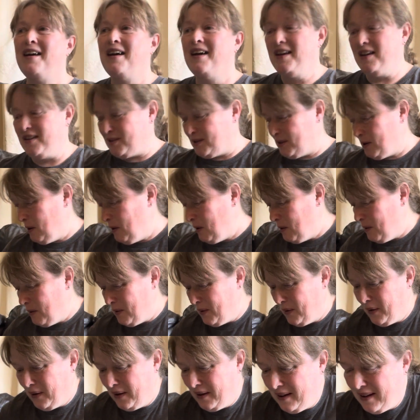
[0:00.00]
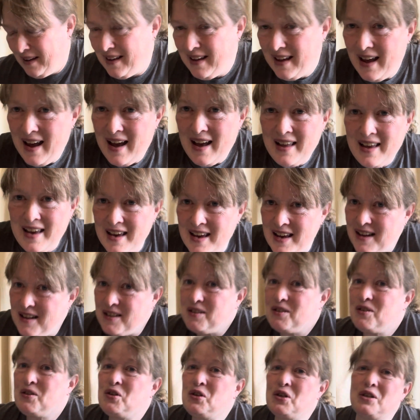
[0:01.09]
So he
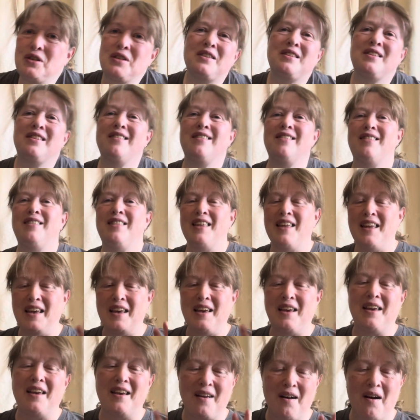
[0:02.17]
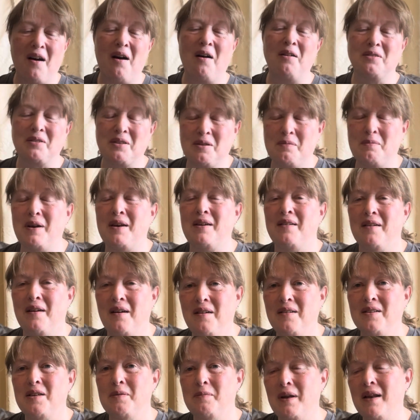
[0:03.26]
is just the
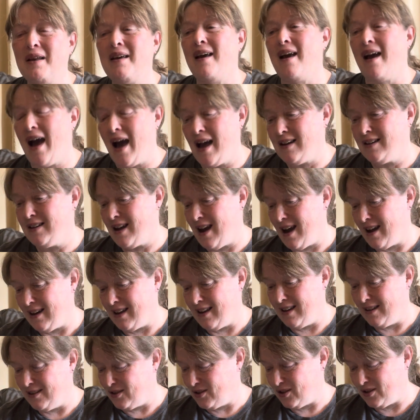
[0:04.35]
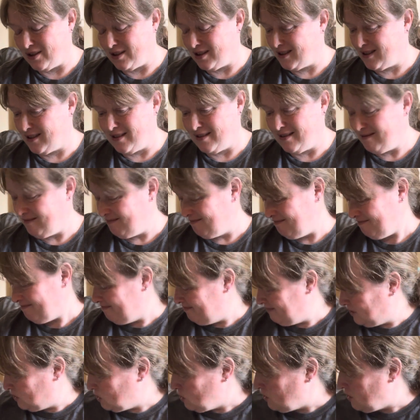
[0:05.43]
ultimate cat daddy. It's just so